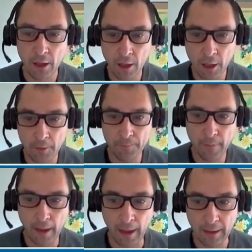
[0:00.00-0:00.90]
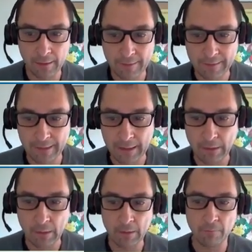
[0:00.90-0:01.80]
Um, and
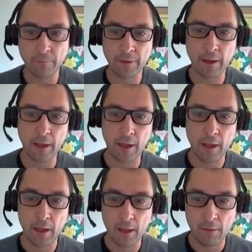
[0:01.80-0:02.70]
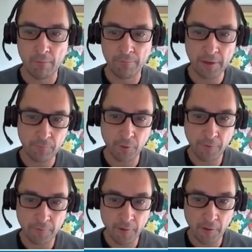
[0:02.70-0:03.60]
with the Fit
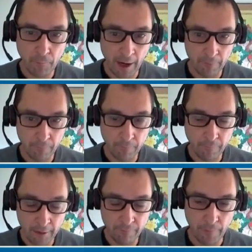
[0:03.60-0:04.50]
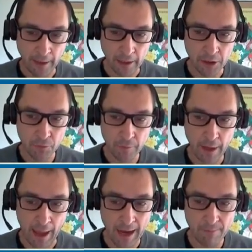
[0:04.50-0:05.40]
for 55 package,
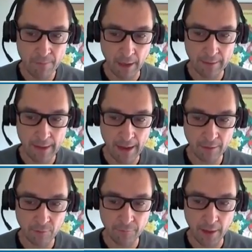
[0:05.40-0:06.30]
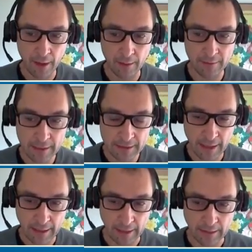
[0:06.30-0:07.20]
we aim at the end of the, this
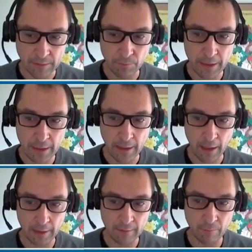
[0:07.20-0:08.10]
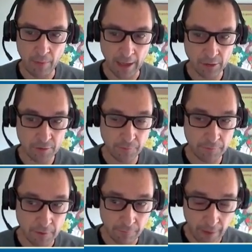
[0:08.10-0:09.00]
decade be at minus
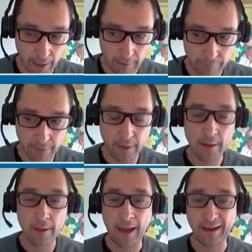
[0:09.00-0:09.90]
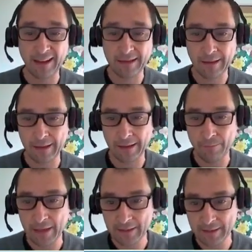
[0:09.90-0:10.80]
55, and at the
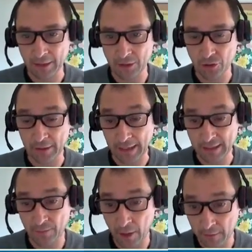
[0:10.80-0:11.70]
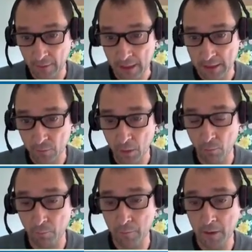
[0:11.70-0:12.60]
mid-century, next 30 years,
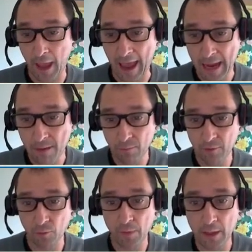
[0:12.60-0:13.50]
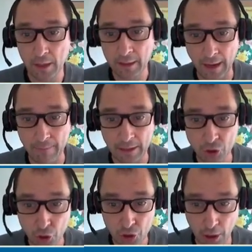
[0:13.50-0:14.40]
we, we aim to be climate
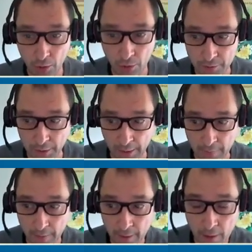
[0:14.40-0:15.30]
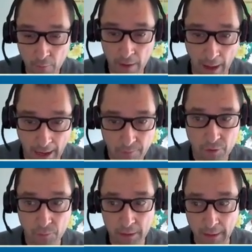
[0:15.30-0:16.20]
neutral continent. We
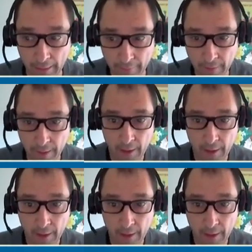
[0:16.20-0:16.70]
aim to be that.